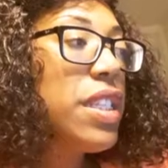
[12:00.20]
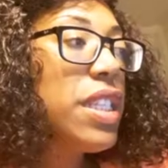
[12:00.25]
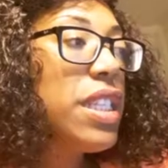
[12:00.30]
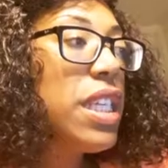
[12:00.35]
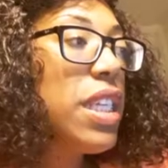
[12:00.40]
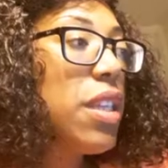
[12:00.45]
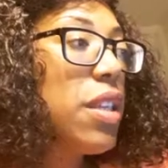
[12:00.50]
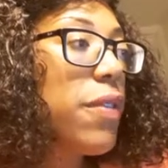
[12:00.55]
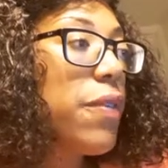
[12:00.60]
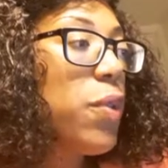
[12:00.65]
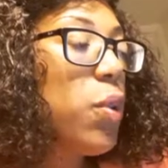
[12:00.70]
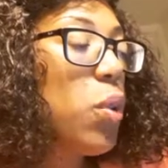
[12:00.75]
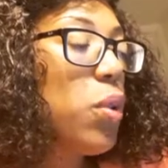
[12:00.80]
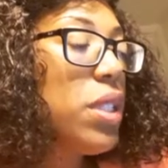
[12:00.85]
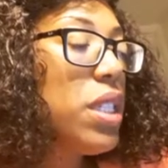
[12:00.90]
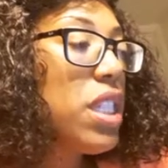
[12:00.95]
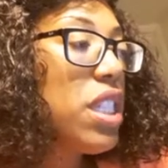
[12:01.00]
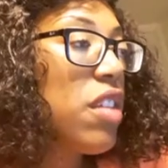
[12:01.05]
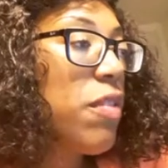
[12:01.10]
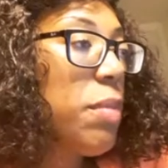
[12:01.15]
to seek the
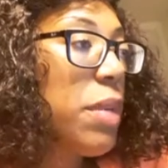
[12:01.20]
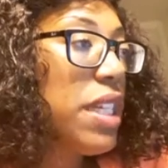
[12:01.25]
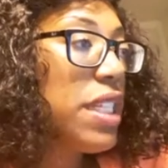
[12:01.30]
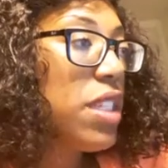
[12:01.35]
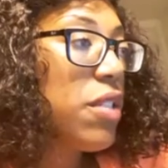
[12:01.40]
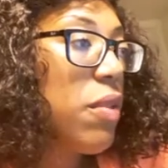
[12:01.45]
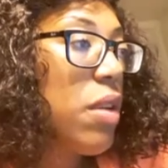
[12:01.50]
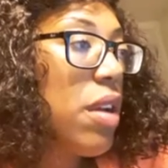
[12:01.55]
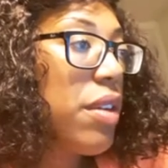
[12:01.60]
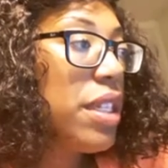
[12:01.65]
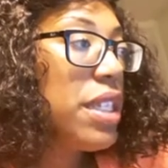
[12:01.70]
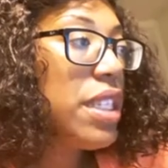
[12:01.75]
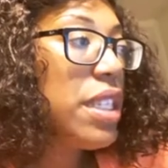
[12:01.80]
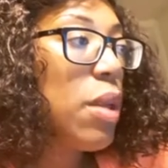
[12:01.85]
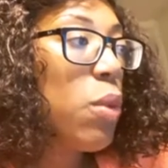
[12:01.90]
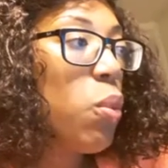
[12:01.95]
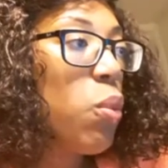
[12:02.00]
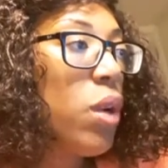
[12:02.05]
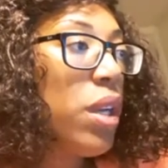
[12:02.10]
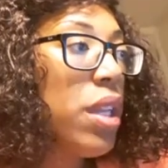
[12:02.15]
fullness of my surroundings
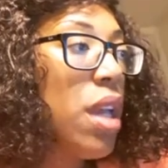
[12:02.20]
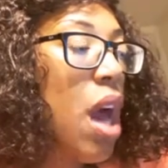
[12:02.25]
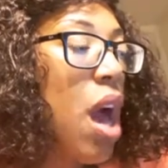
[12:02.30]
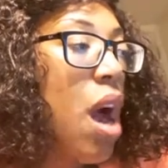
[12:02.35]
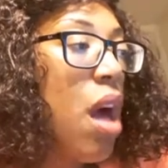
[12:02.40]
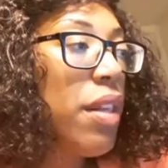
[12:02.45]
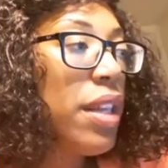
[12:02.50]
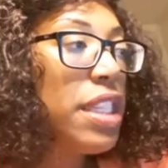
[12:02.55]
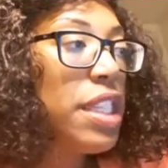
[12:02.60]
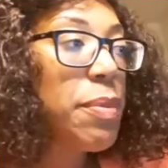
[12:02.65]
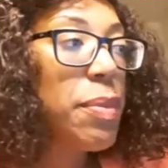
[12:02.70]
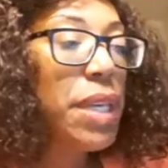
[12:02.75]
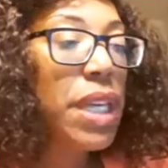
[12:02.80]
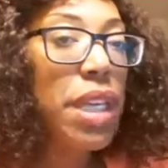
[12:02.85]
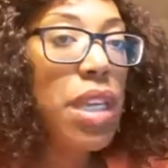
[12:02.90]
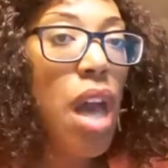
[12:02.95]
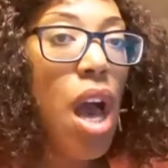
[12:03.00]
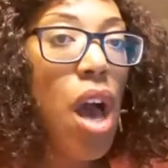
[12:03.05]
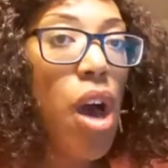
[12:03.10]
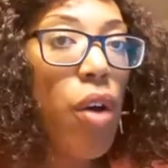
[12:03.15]
and what all is
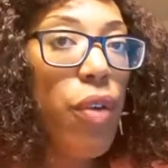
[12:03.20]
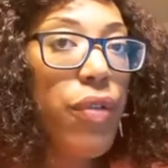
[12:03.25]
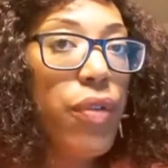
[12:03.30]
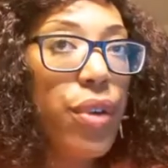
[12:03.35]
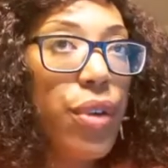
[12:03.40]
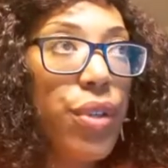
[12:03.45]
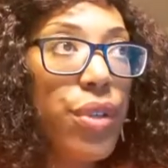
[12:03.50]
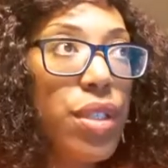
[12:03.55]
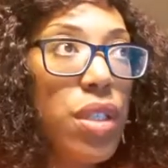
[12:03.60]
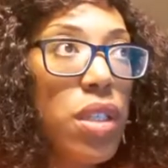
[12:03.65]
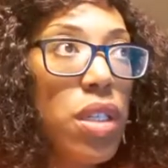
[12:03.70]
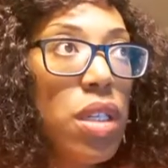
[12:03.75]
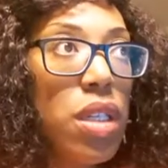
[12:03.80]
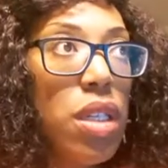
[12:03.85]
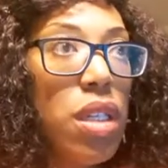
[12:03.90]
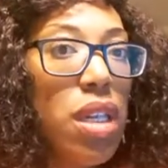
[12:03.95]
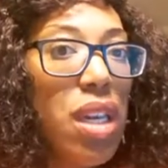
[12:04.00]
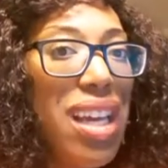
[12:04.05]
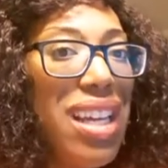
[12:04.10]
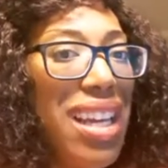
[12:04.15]
being offered.
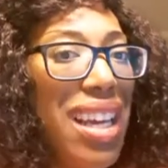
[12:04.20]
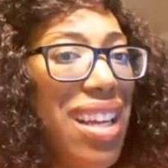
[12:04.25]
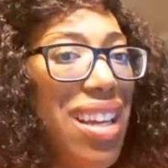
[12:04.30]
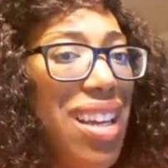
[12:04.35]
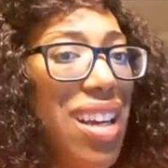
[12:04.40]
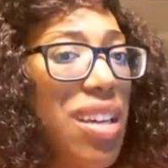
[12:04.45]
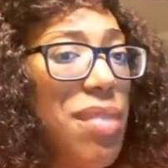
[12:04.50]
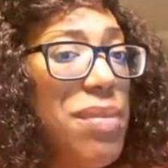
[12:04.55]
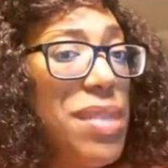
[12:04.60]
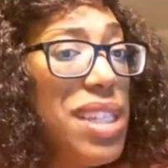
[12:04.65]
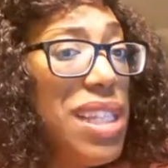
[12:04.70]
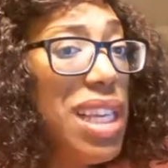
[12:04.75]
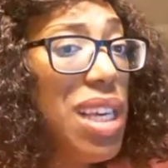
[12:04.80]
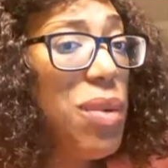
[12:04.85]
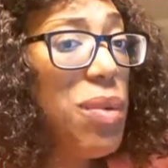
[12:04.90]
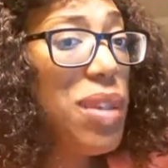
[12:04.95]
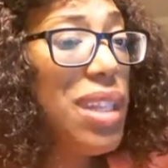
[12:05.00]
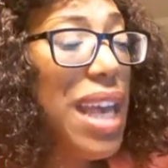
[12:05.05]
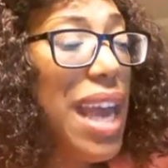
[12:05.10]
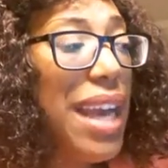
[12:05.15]
And that comes
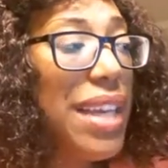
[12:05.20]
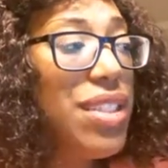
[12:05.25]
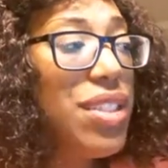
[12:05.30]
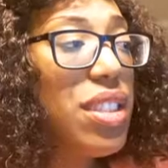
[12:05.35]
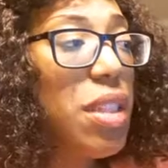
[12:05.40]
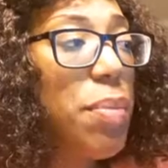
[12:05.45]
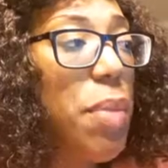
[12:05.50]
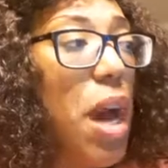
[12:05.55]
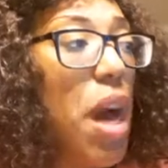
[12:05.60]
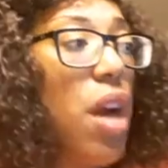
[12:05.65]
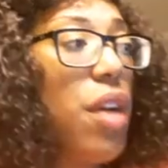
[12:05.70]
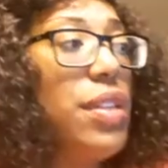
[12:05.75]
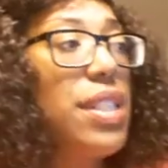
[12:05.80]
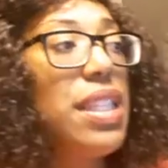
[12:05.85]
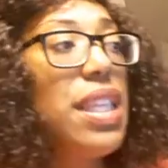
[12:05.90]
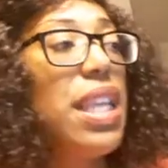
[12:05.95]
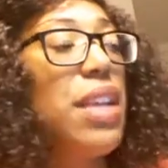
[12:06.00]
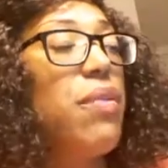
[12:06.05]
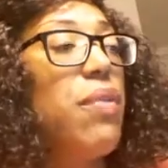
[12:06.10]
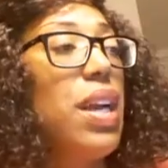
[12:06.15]
in with actually
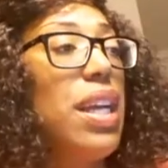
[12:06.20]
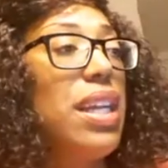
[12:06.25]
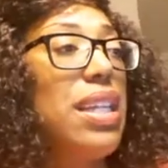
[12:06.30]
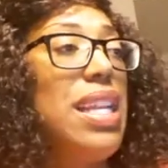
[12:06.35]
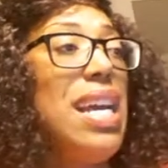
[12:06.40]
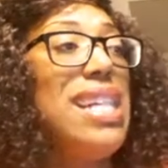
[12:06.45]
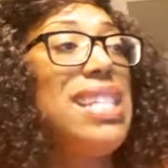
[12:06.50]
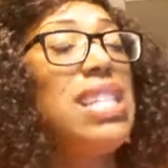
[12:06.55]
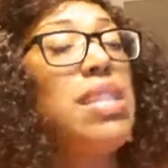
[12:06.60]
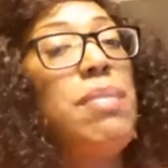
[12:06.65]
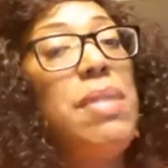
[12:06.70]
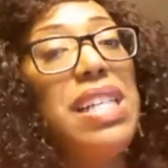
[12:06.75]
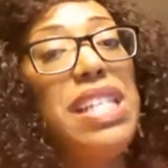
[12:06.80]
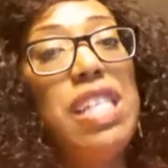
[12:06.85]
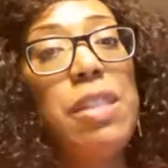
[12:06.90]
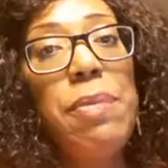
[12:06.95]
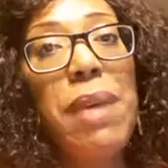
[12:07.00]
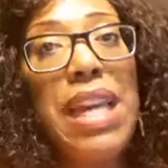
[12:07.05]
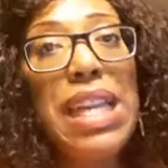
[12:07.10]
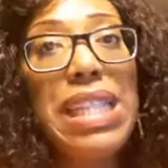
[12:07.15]
pausing and recognizing my
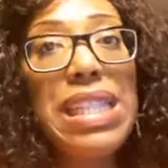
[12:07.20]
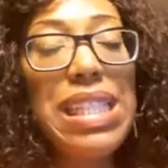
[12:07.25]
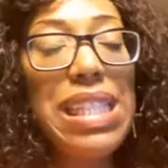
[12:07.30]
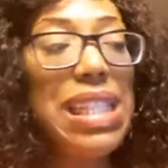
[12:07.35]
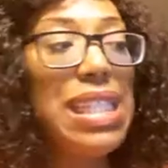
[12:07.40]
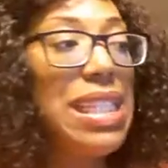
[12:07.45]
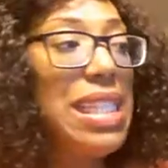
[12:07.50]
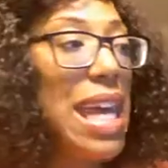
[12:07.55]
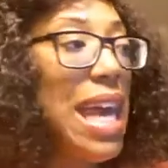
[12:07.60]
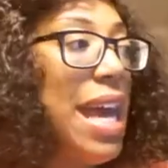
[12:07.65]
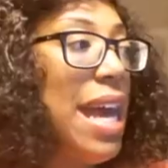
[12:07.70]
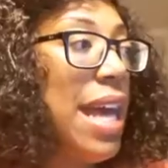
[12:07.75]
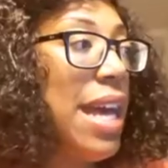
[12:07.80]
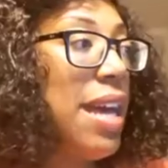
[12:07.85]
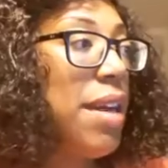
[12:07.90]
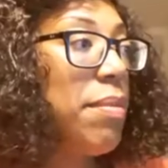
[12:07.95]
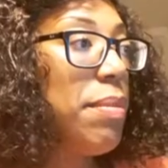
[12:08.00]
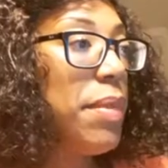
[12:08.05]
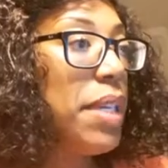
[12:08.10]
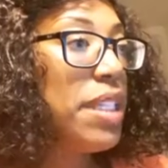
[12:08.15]
space and
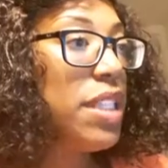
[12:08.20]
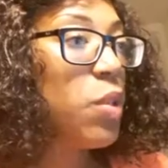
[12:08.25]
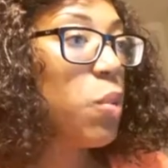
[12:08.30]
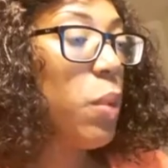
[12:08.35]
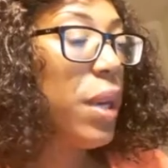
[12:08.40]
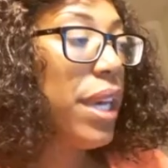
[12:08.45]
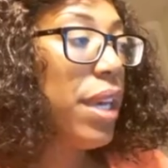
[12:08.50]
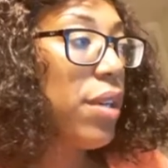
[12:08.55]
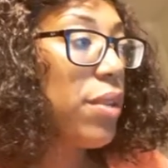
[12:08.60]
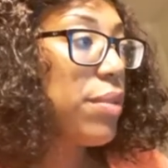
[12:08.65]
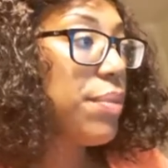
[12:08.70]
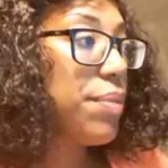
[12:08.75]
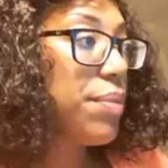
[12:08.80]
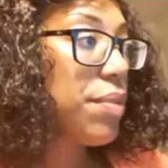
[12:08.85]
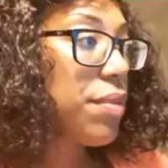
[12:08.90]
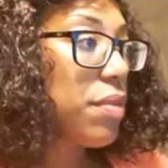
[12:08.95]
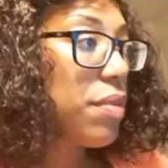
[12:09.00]
time as well.